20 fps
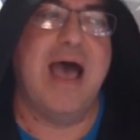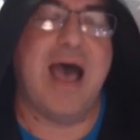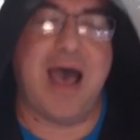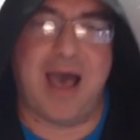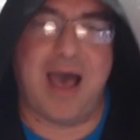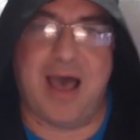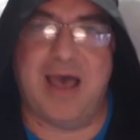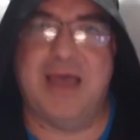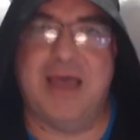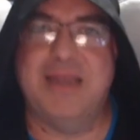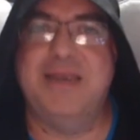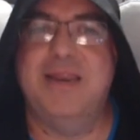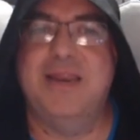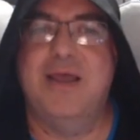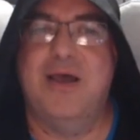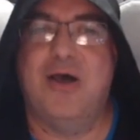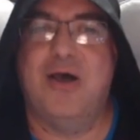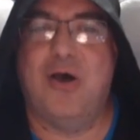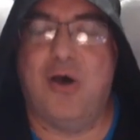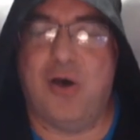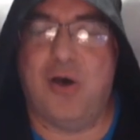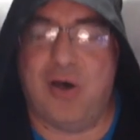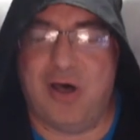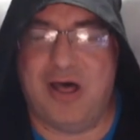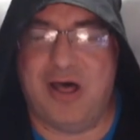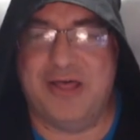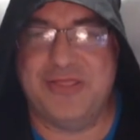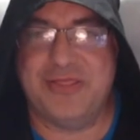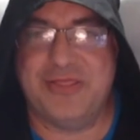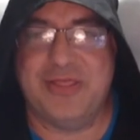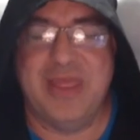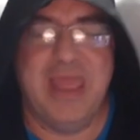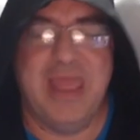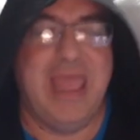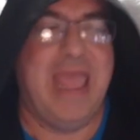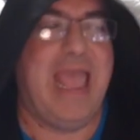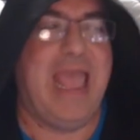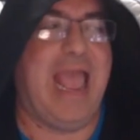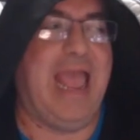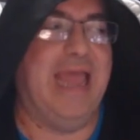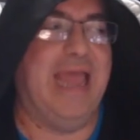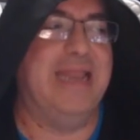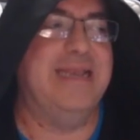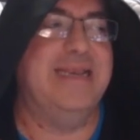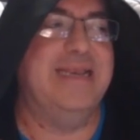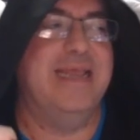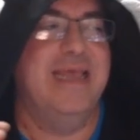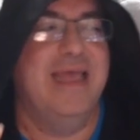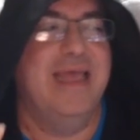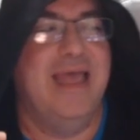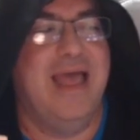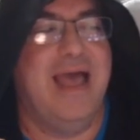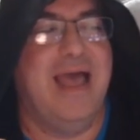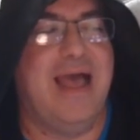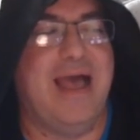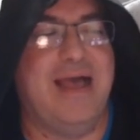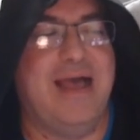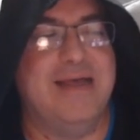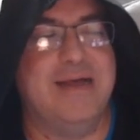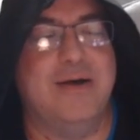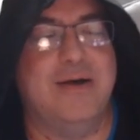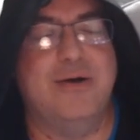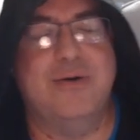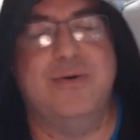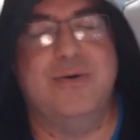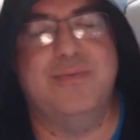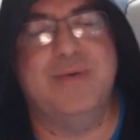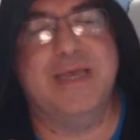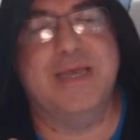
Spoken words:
on Hoth. And oh my